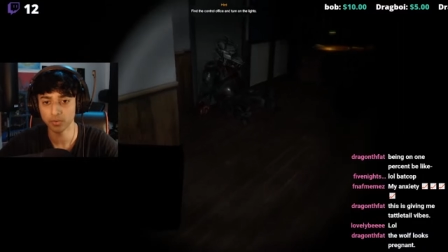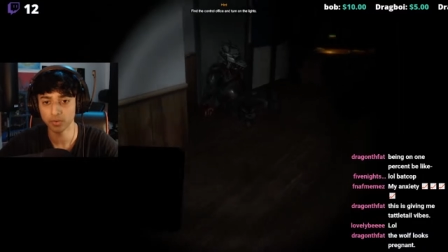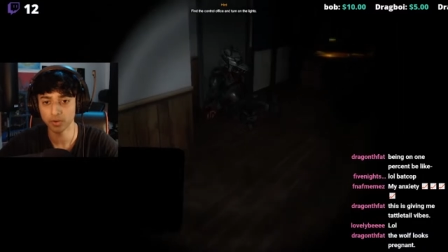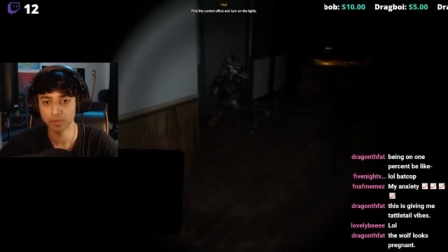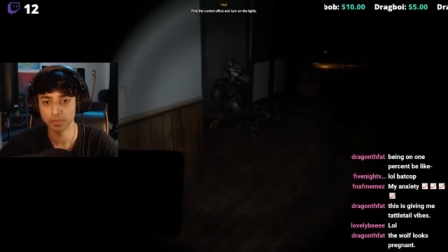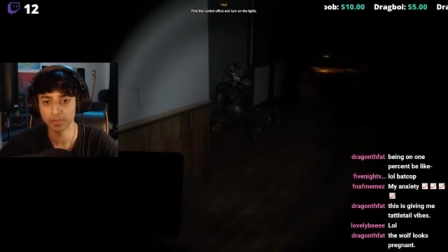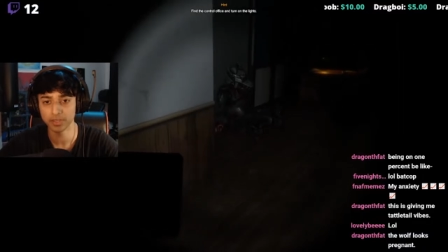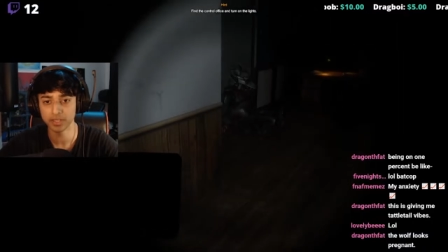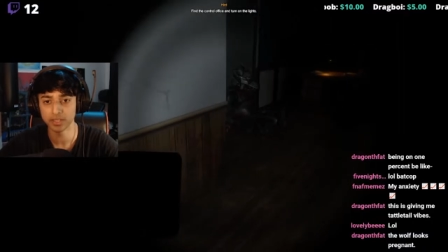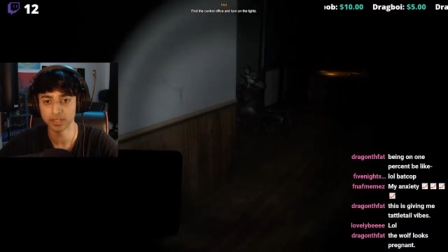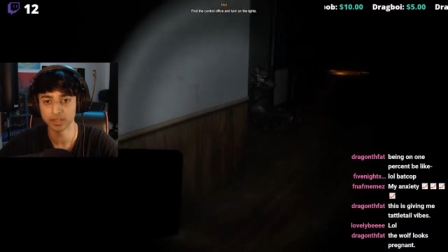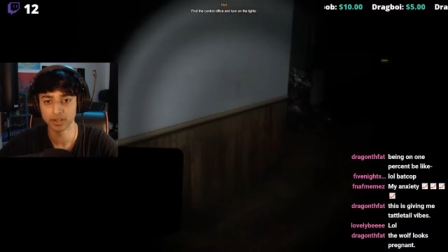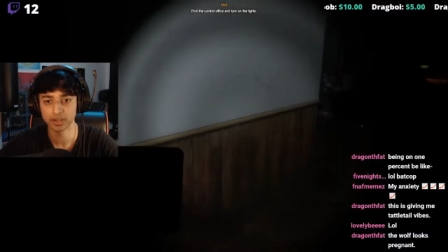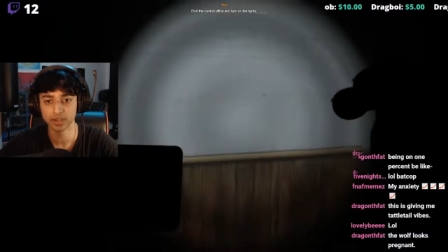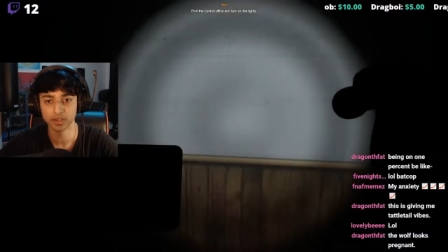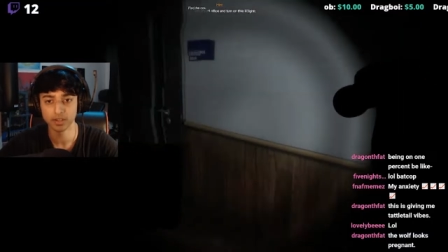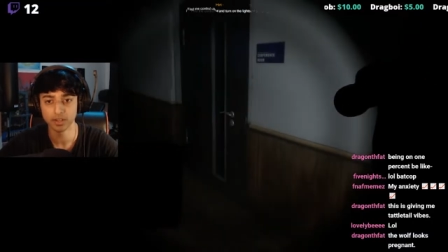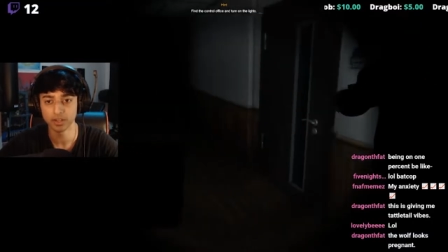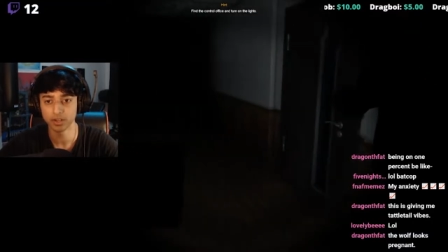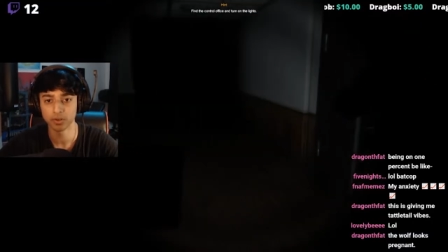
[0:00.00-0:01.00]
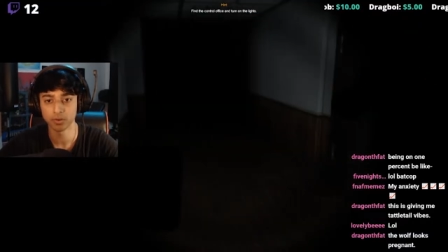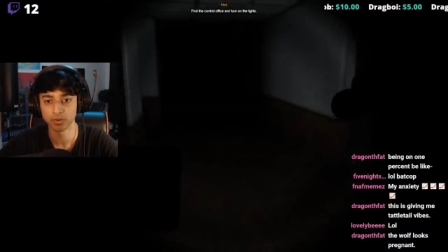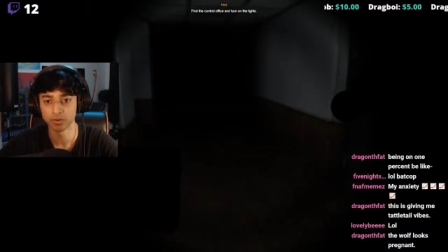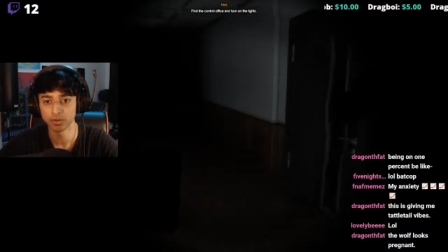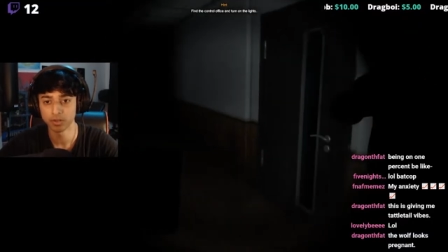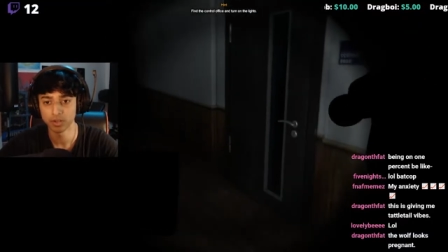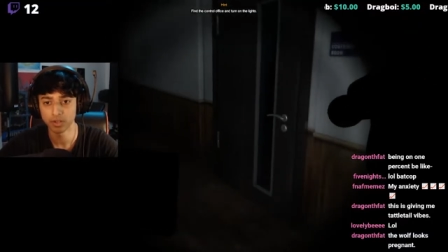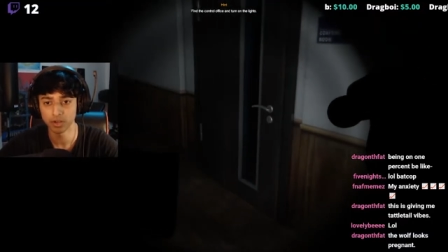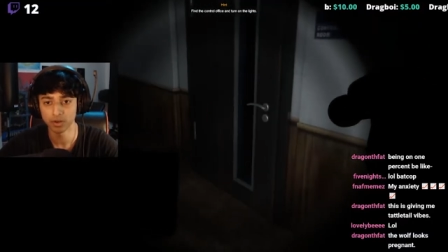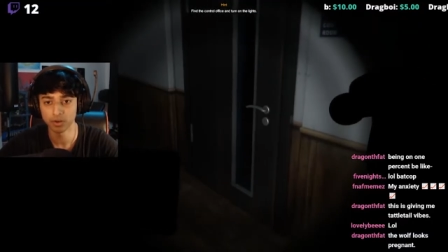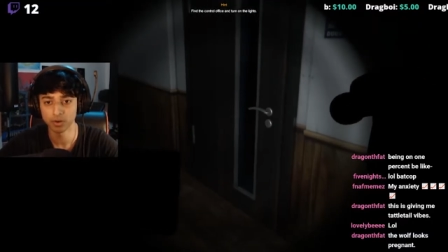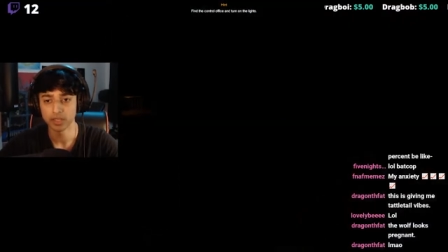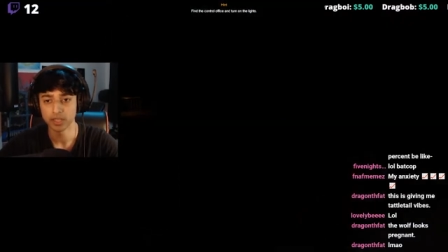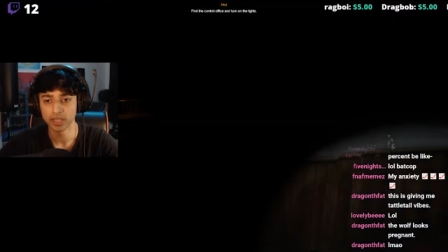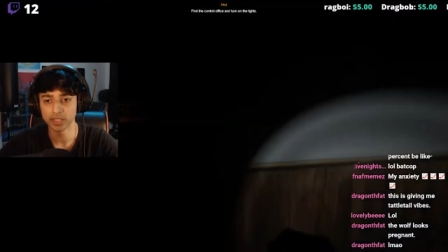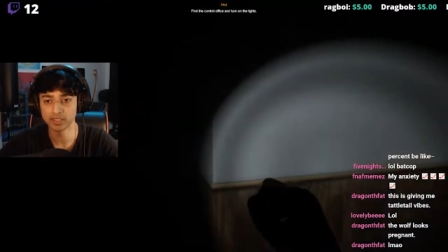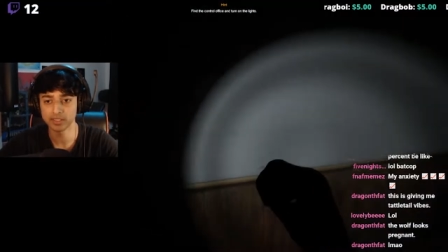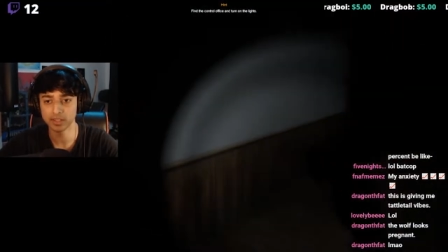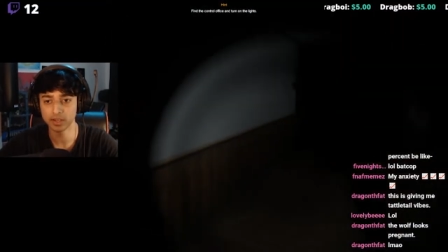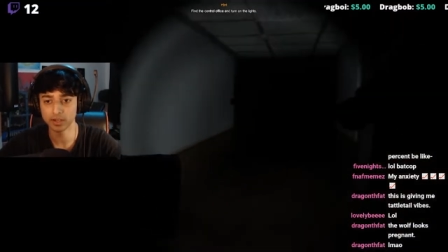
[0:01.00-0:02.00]
want to be here. No, no.
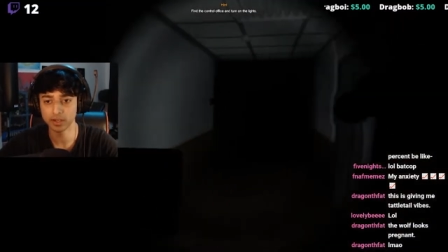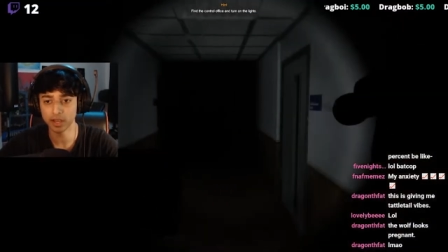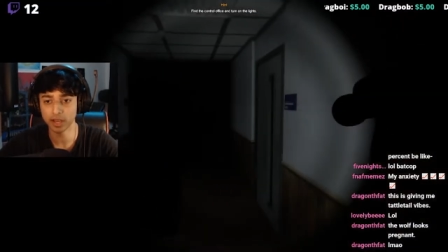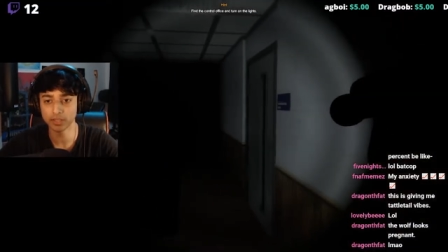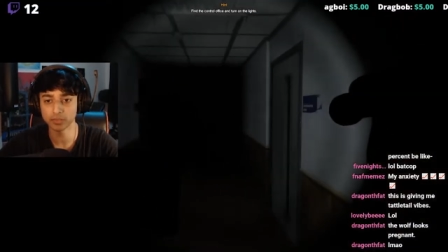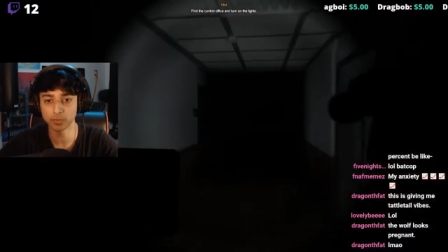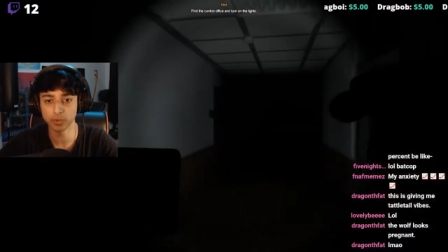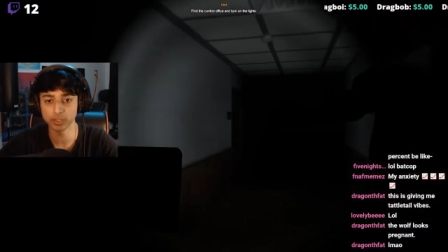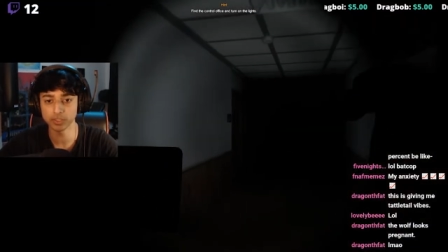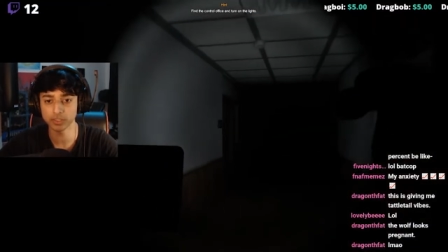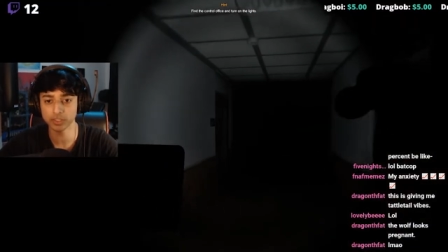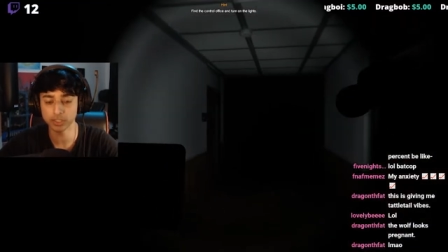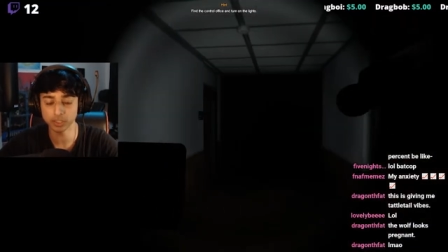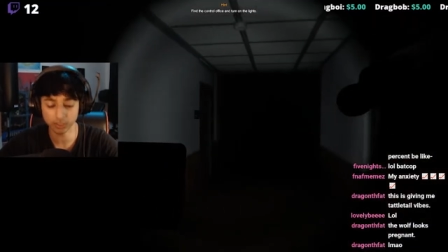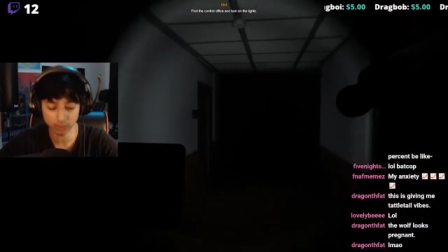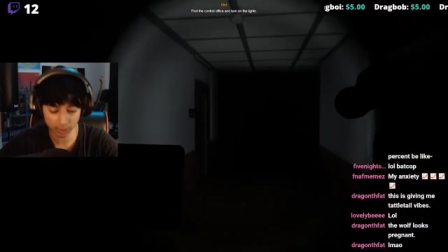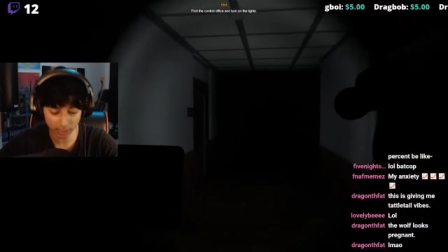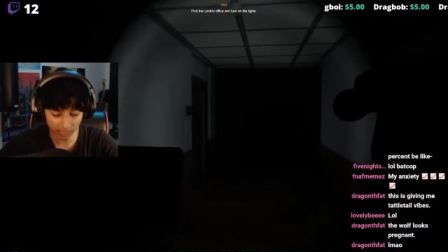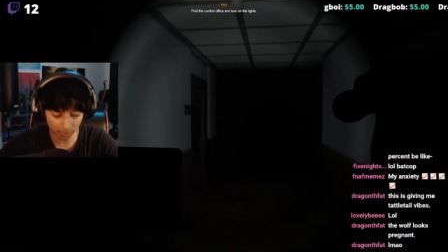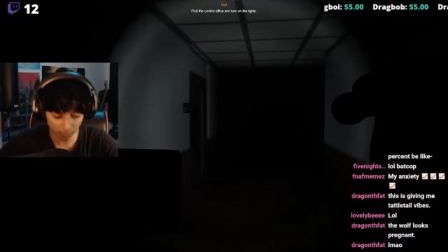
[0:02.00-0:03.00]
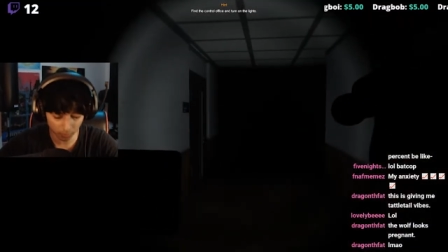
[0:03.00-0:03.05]
It's, guys, where's the chat?